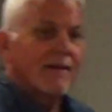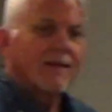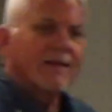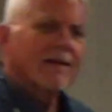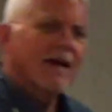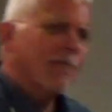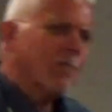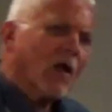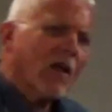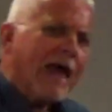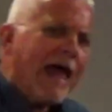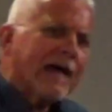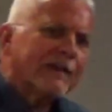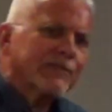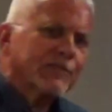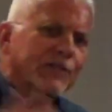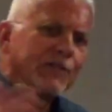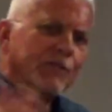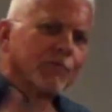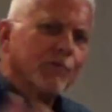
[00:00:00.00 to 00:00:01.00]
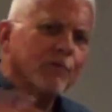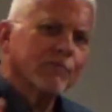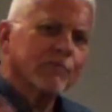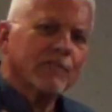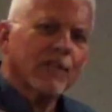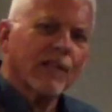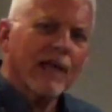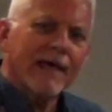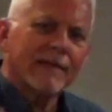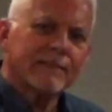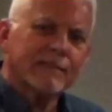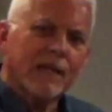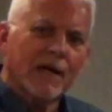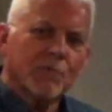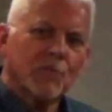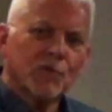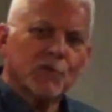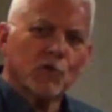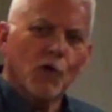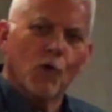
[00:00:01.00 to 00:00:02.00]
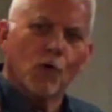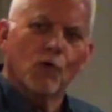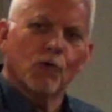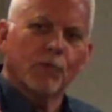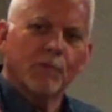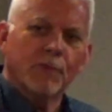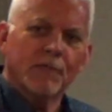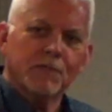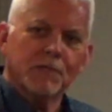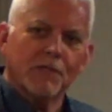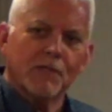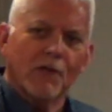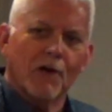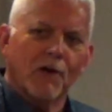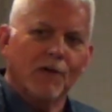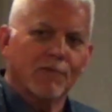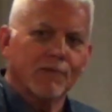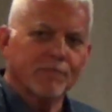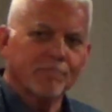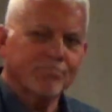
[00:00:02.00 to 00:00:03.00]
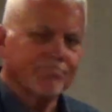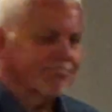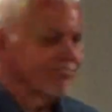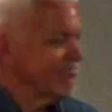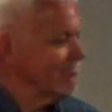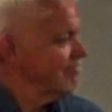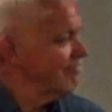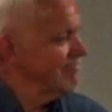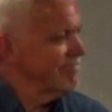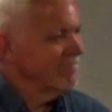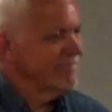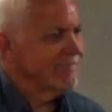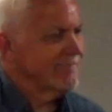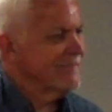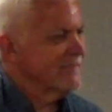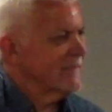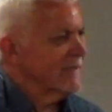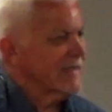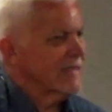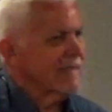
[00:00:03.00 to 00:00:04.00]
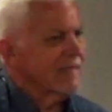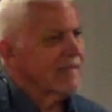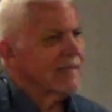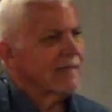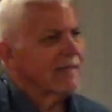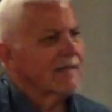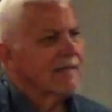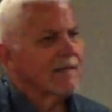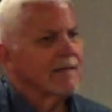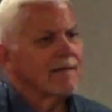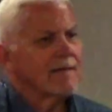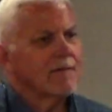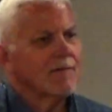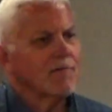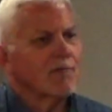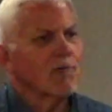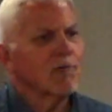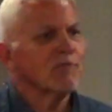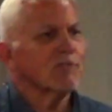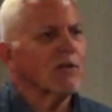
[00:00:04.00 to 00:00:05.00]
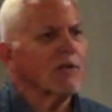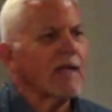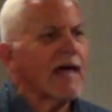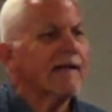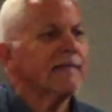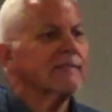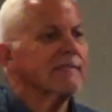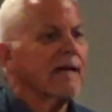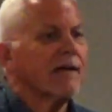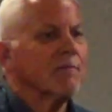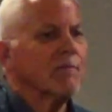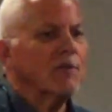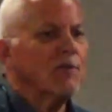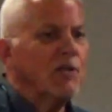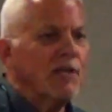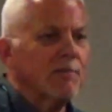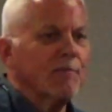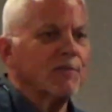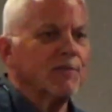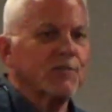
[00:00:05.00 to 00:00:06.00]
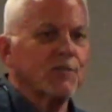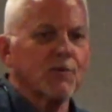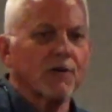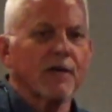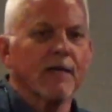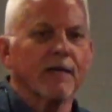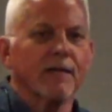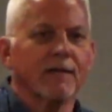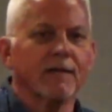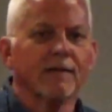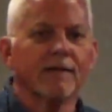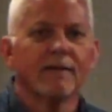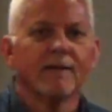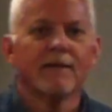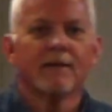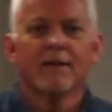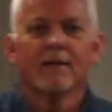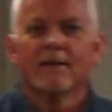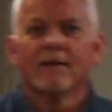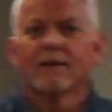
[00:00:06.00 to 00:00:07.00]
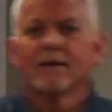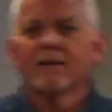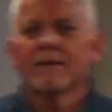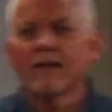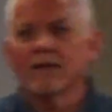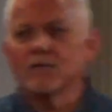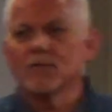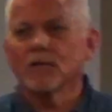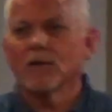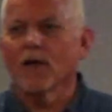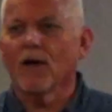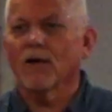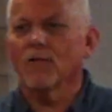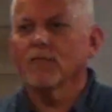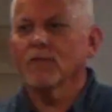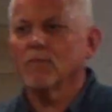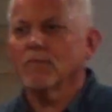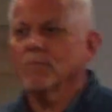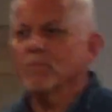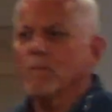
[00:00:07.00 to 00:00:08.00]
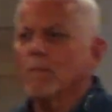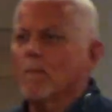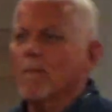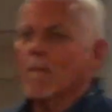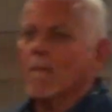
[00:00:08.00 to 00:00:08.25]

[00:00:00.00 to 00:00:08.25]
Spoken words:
I'm not asking you when was the last time you told them that you love them. When was the last time you demonstrated that you love them?